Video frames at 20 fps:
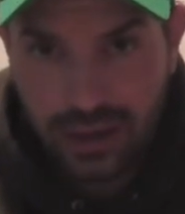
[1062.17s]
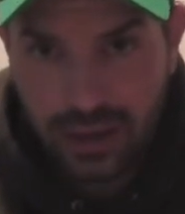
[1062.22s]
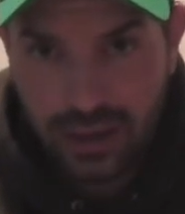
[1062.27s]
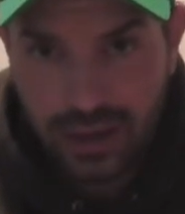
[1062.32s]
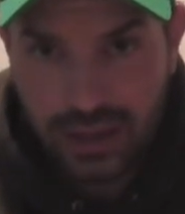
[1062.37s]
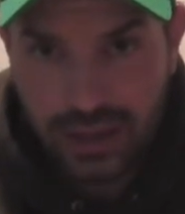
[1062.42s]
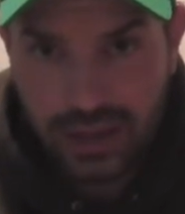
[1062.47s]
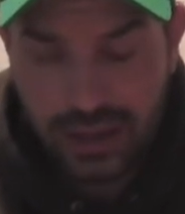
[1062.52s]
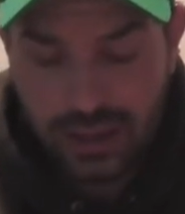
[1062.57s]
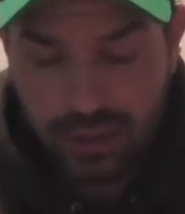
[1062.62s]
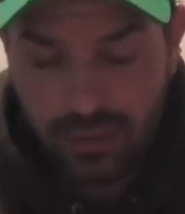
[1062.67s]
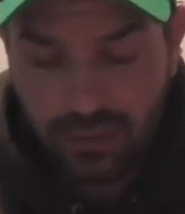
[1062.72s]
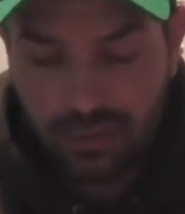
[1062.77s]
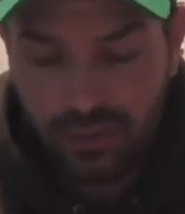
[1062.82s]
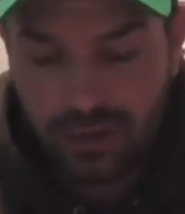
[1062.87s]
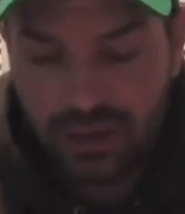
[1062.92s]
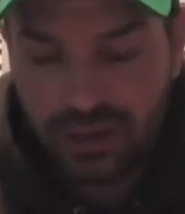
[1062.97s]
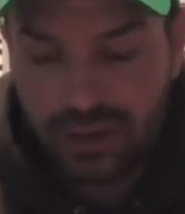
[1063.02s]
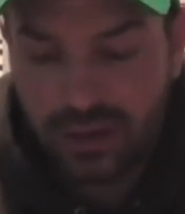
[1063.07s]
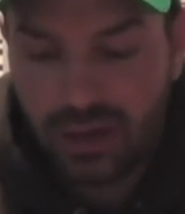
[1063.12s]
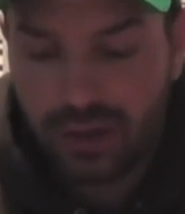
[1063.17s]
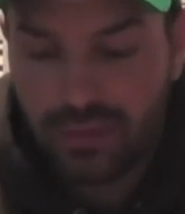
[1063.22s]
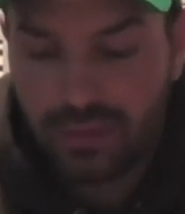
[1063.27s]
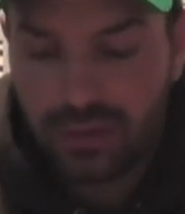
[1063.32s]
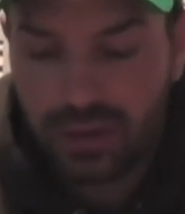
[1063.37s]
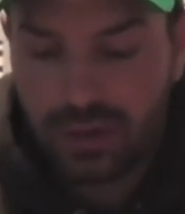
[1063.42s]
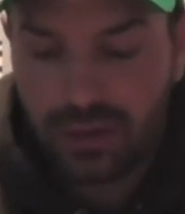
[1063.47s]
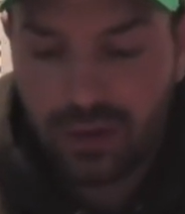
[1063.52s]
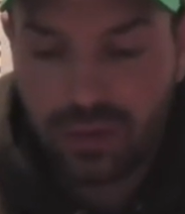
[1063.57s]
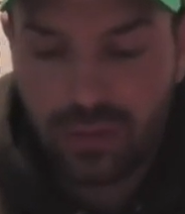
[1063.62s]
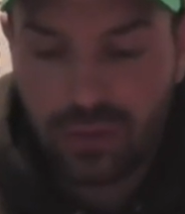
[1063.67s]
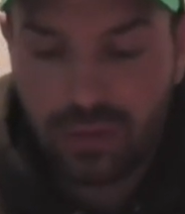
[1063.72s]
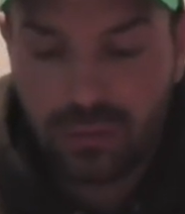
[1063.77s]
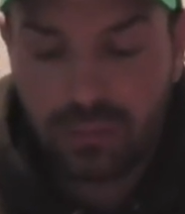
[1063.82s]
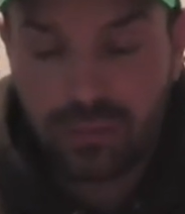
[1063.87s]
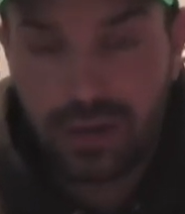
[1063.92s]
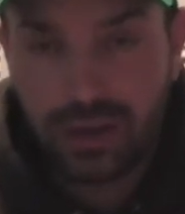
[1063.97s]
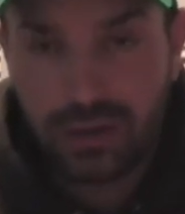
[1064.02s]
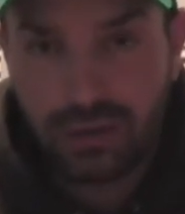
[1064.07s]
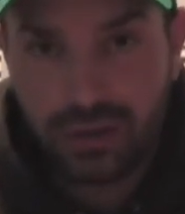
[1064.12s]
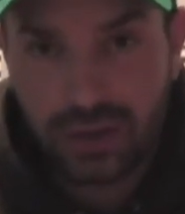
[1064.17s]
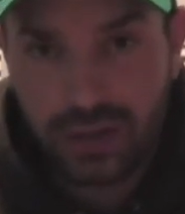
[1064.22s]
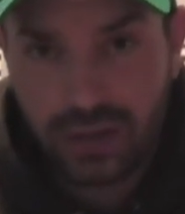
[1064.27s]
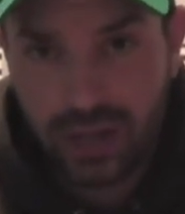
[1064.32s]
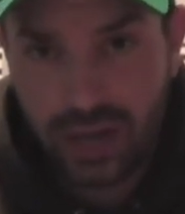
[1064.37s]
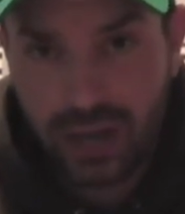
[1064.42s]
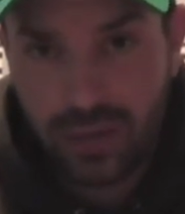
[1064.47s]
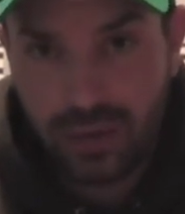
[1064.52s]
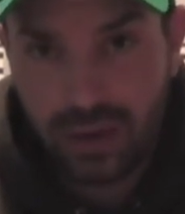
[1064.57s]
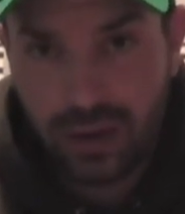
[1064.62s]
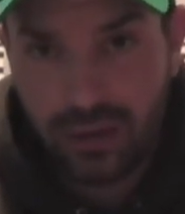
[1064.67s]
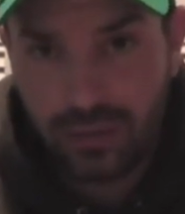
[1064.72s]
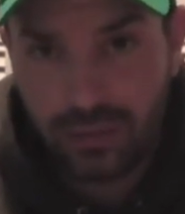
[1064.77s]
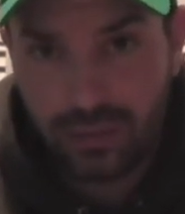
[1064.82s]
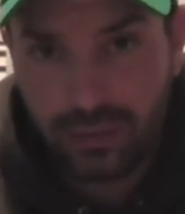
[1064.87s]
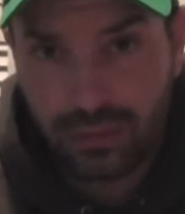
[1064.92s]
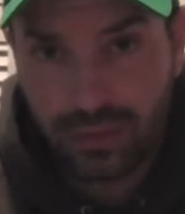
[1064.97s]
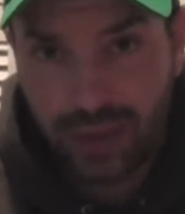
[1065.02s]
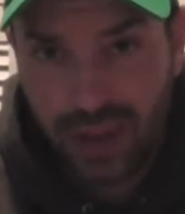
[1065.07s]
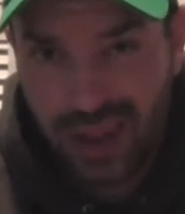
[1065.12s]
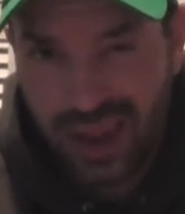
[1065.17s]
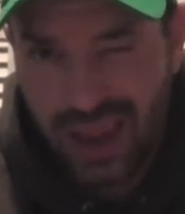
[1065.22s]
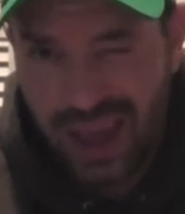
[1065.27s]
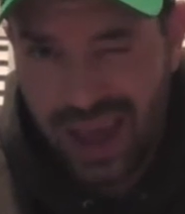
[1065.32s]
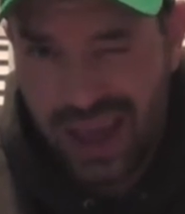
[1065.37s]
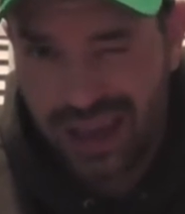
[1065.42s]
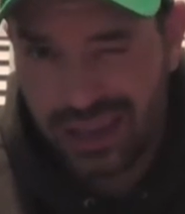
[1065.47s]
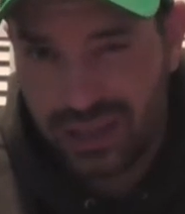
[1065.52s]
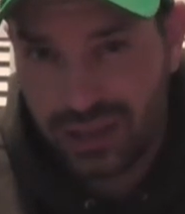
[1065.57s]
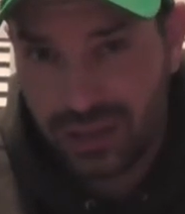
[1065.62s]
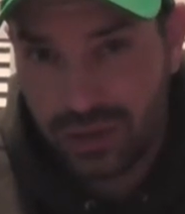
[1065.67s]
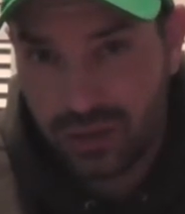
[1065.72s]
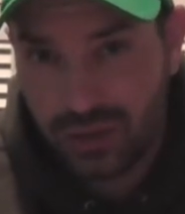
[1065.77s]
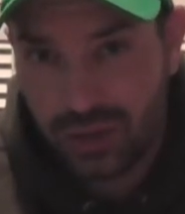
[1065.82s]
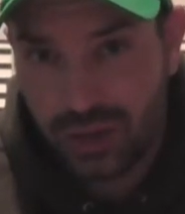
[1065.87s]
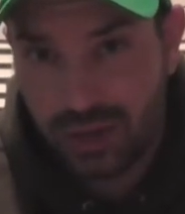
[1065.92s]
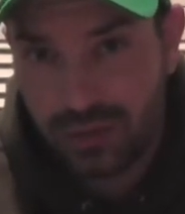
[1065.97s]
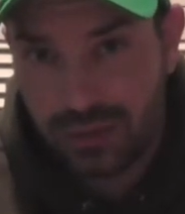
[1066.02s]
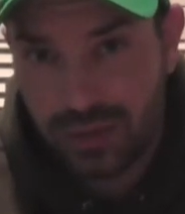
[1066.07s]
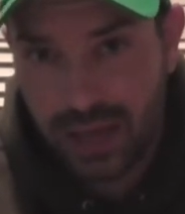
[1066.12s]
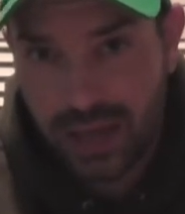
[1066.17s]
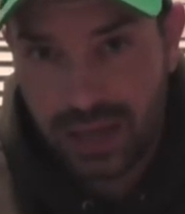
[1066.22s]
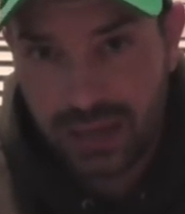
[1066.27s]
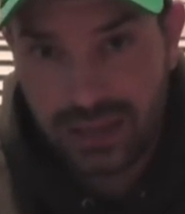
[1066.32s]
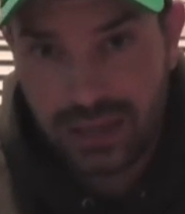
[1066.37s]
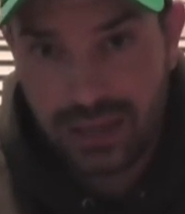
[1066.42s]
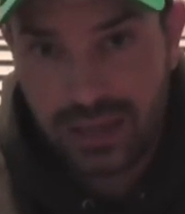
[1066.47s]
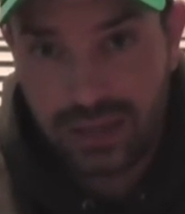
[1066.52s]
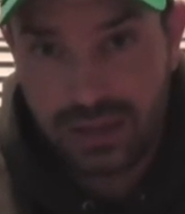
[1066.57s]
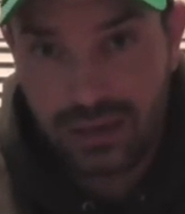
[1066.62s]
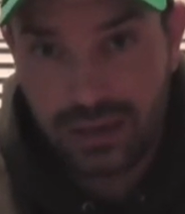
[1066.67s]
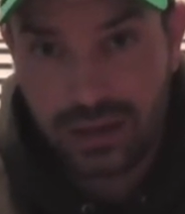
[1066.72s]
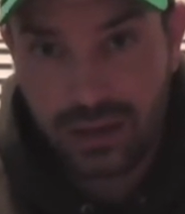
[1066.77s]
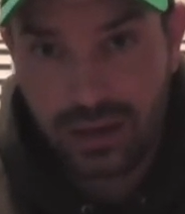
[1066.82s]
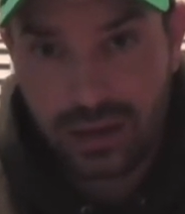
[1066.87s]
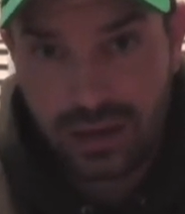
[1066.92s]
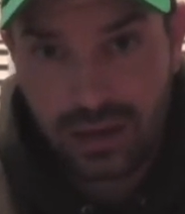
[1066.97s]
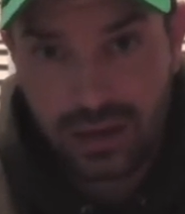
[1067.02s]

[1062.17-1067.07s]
Thursday's going to be the first time. Now I know where the big fish came out the last 2 times last season,